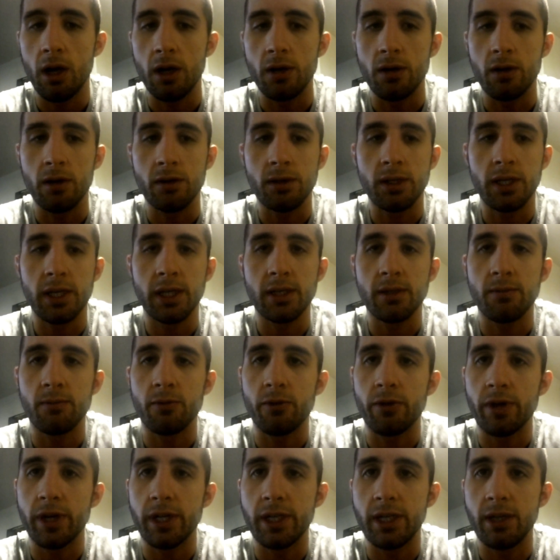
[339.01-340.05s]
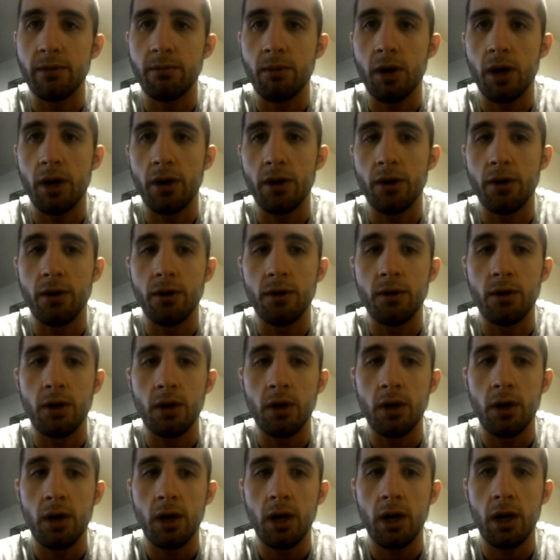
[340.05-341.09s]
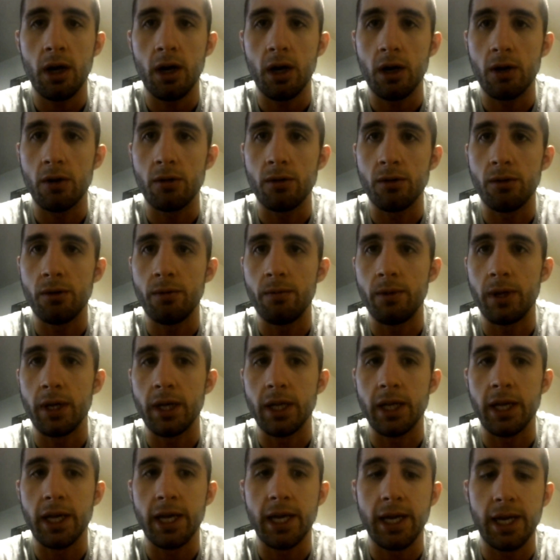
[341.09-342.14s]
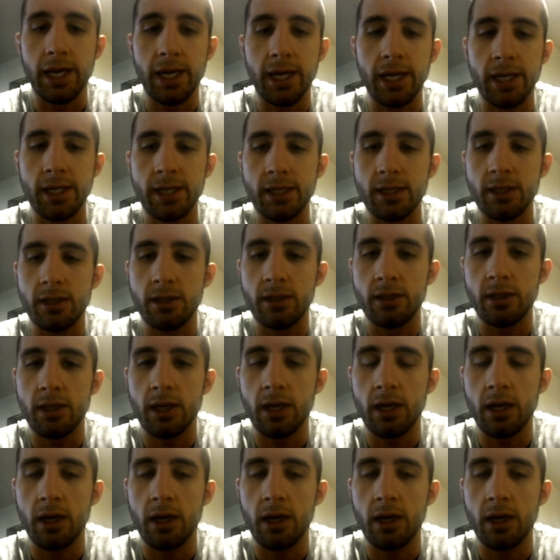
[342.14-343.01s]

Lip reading: You also get some creatine mono, glutamine, and